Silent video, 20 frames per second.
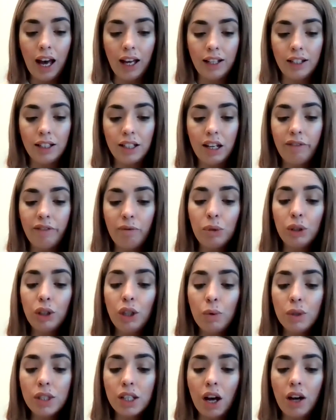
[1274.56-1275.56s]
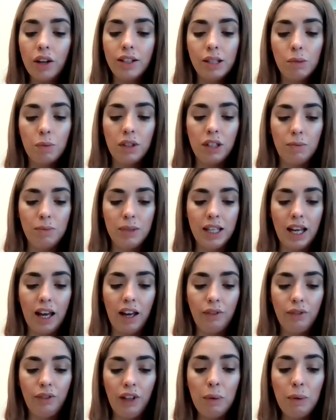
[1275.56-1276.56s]
And if Bruno was honest with
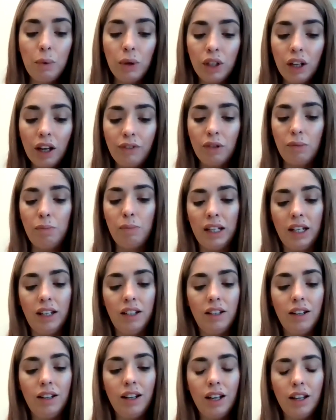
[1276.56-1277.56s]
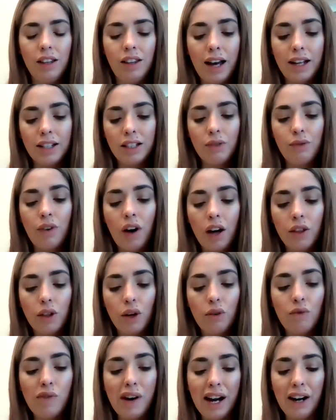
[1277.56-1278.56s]
himself, he would have admitted that
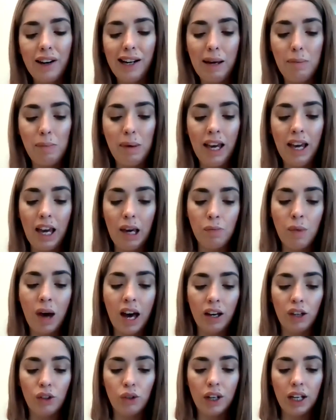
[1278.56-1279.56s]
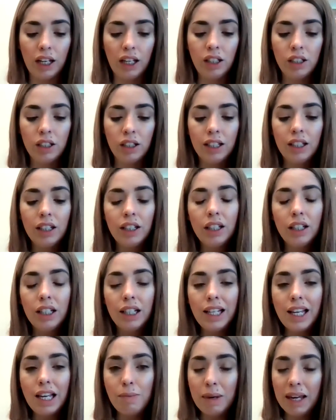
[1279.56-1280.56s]
Father rarely became angry.
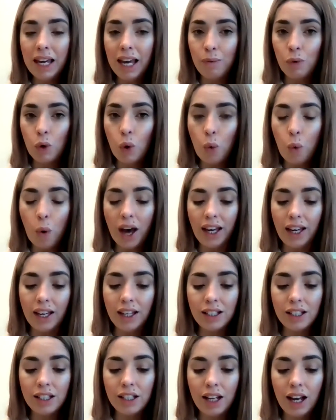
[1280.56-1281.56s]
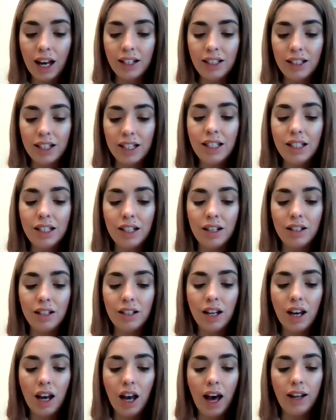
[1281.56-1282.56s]
He became quiet and
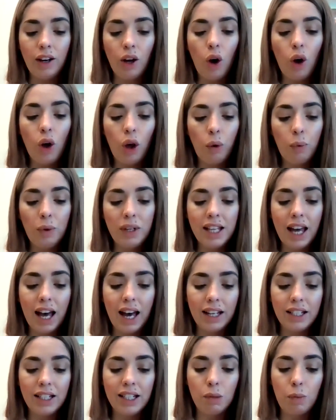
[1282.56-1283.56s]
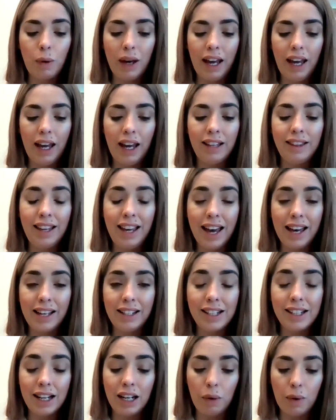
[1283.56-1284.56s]
distant and always had his way in the
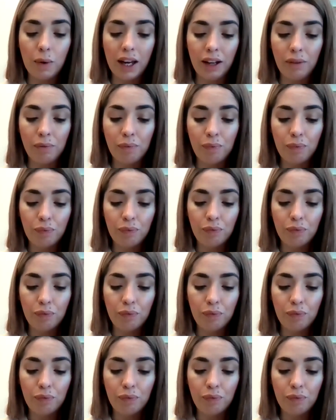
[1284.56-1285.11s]
end anyway.